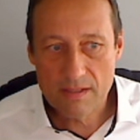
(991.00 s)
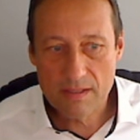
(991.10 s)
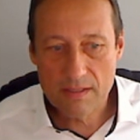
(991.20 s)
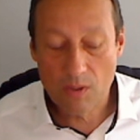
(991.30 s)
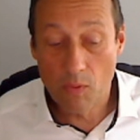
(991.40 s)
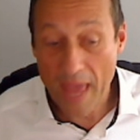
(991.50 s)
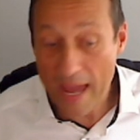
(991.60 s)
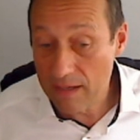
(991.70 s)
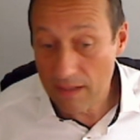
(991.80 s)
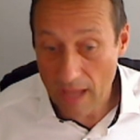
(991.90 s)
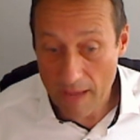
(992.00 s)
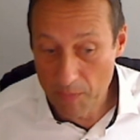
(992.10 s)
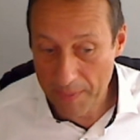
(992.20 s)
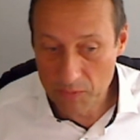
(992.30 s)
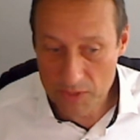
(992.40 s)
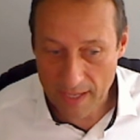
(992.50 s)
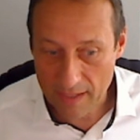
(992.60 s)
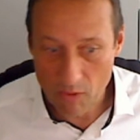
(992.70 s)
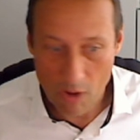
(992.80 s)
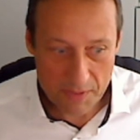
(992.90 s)
So then everybody was
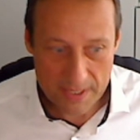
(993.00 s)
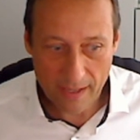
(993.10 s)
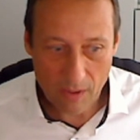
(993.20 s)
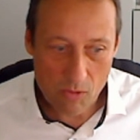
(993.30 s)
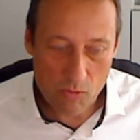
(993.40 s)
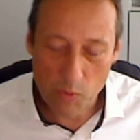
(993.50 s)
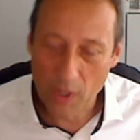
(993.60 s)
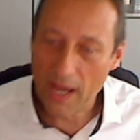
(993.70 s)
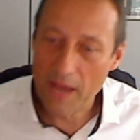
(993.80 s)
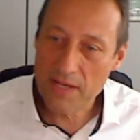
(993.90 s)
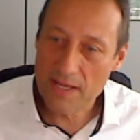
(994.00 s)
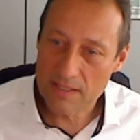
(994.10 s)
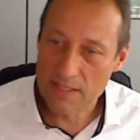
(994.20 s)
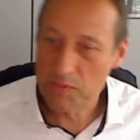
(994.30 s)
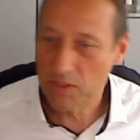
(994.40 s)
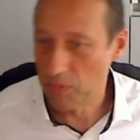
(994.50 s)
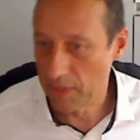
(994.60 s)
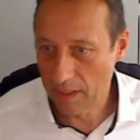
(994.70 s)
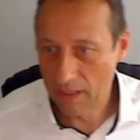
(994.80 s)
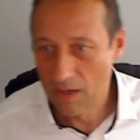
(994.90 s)
getting nervous, like, oh, what are the other teams
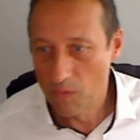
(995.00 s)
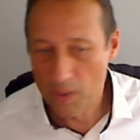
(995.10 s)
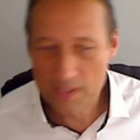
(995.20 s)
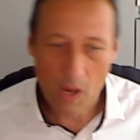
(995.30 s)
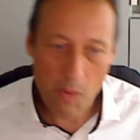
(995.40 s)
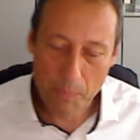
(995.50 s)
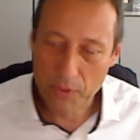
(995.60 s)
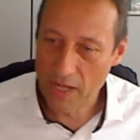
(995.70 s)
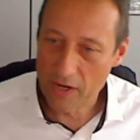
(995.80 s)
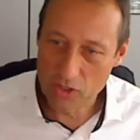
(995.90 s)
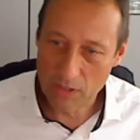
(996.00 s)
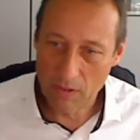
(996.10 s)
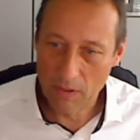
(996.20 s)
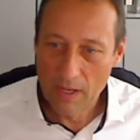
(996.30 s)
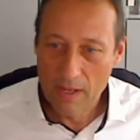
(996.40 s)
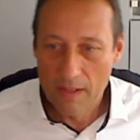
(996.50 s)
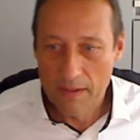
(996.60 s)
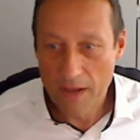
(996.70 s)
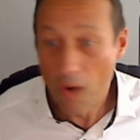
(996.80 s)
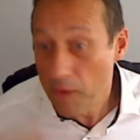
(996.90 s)
doing? What is our potential?
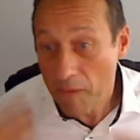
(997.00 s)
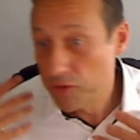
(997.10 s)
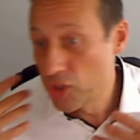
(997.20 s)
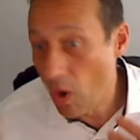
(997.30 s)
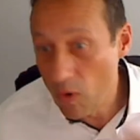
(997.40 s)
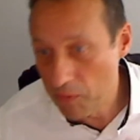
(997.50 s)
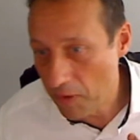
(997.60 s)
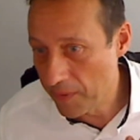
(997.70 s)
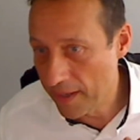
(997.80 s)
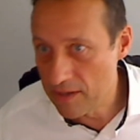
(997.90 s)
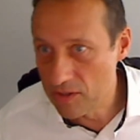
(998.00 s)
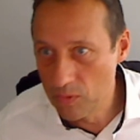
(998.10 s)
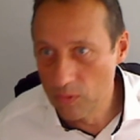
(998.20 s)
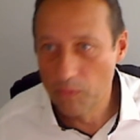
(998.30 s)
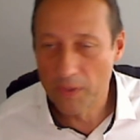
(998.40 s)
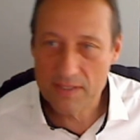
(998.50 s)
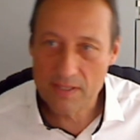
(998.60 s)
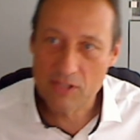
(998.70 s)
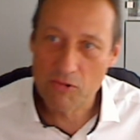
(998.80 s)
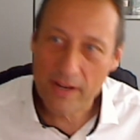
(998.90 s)
Now we have shown what we can do. What is the
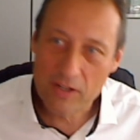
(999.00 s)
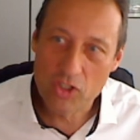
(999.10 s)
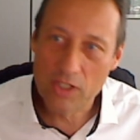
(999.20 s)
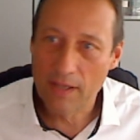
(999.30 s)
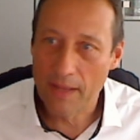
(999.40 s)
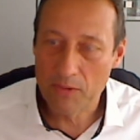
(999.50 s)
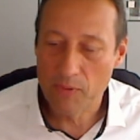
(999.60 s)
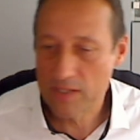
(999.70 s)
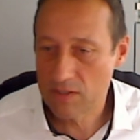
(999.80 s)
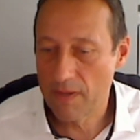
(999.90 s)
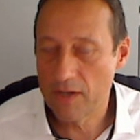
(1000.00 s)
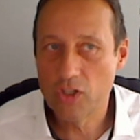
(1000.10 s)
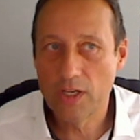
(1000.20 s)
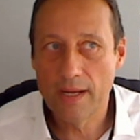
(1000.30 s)
strategy and the race strategy?